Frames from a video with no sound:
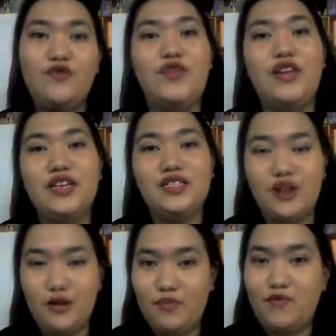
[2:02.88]
to finish
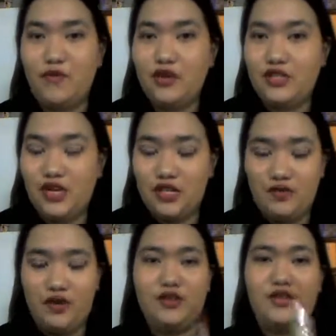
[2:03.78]
up before
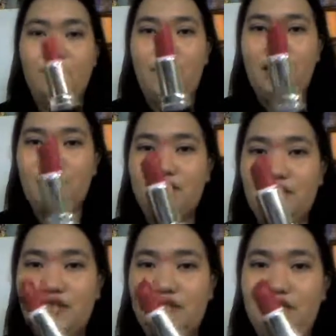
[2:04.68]
January. So as you
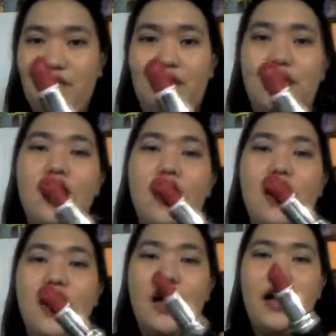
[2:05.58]
can see,
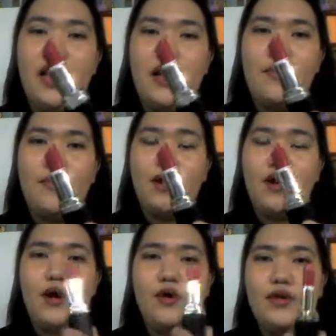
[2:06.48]
I am
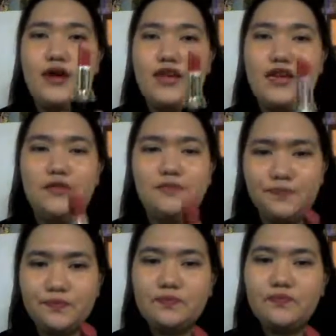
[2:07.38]
already
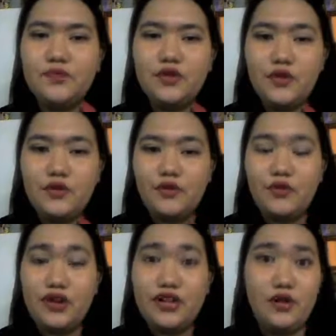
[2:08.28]

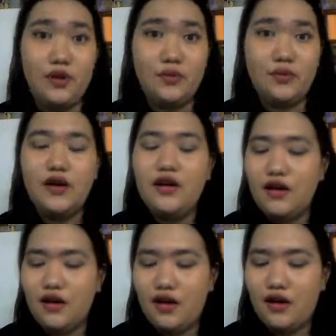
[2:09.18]
running low
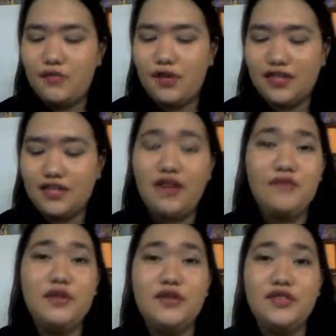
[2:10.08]
because
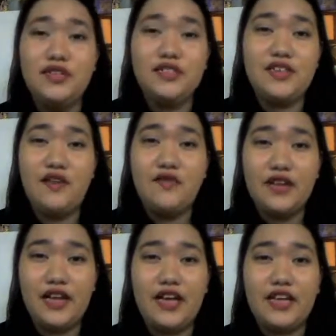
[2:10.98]
I've been using this
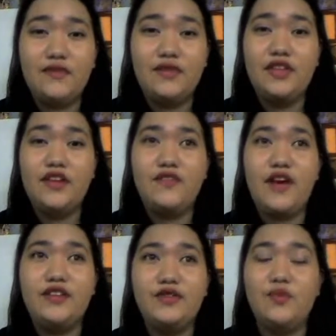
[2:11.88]
every day. Even if
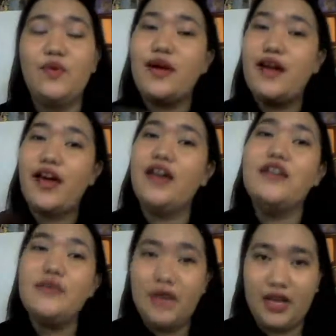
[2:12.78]
I don't wear
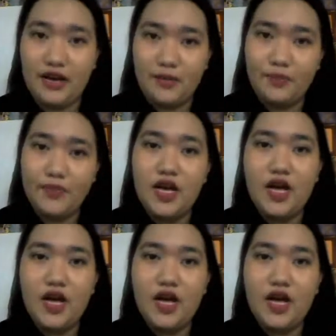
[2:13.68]
any makeup,